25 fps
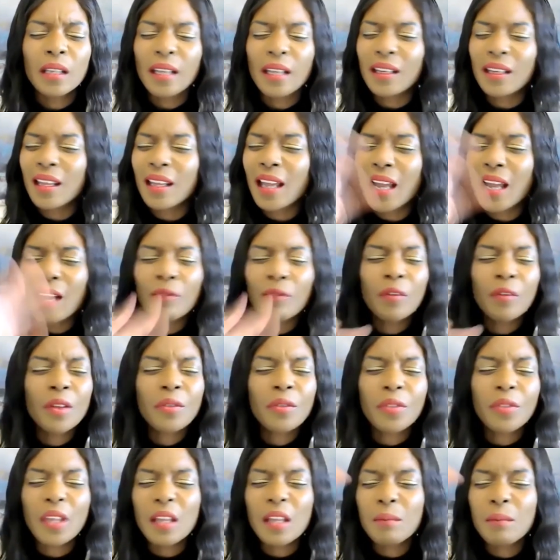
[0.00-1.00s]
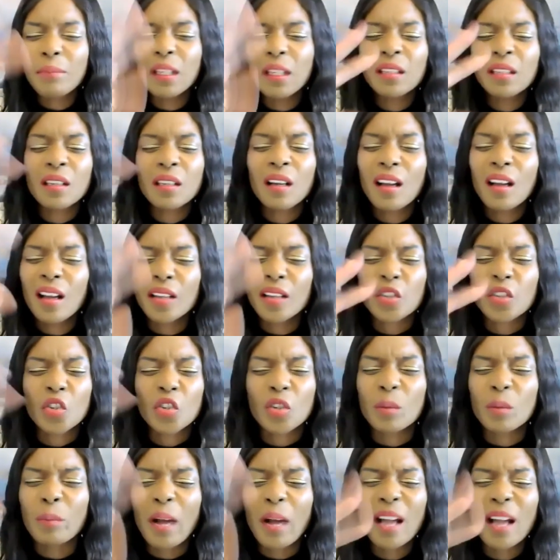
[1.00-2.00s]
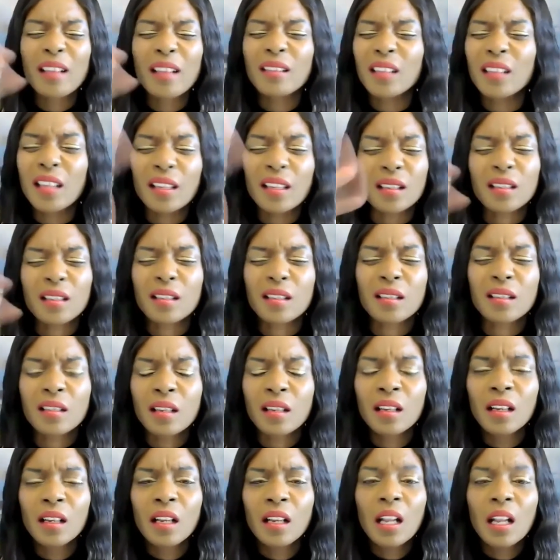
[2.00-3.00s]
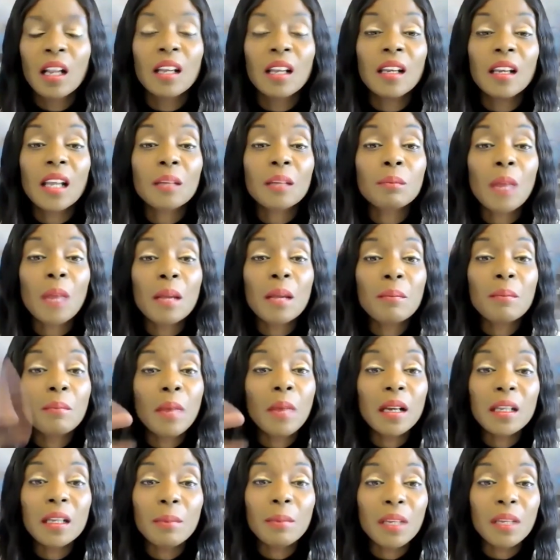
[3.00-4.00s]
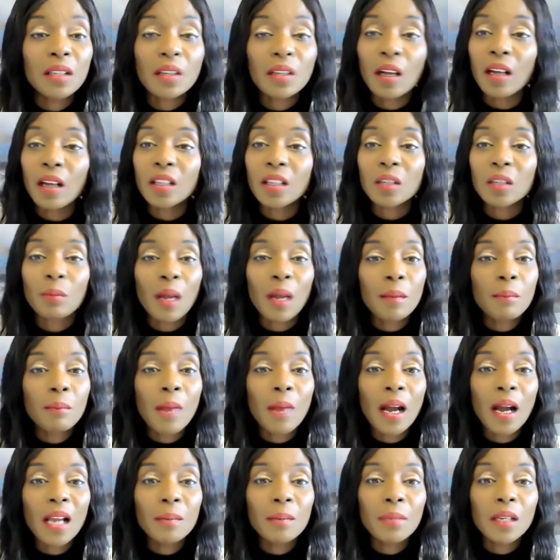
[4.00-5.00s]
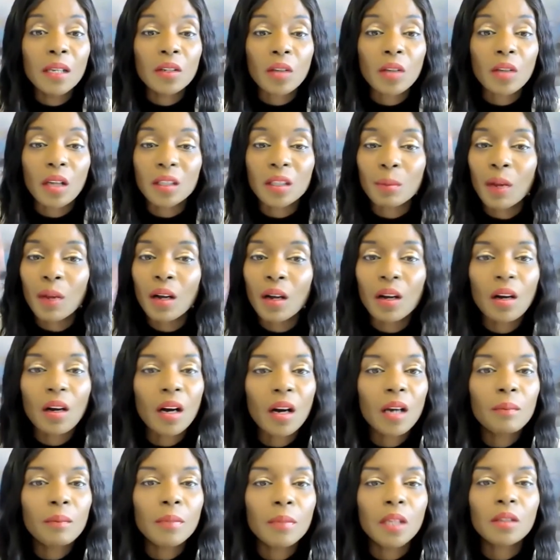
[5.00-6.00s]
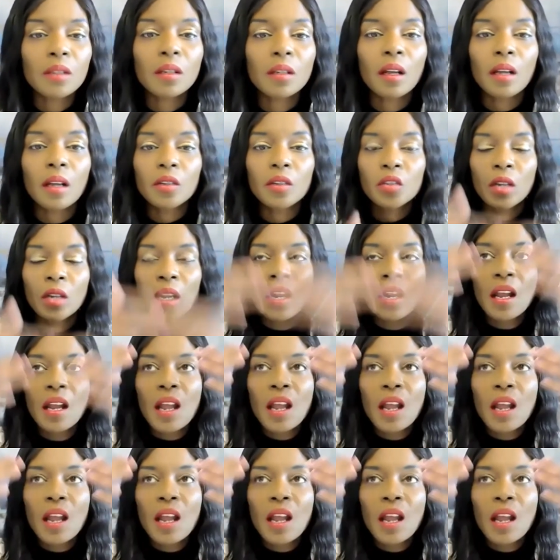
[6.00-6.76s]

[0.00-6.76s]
Let everything be touched by this. Let my money be touched, my mind be touched, my heart be touched.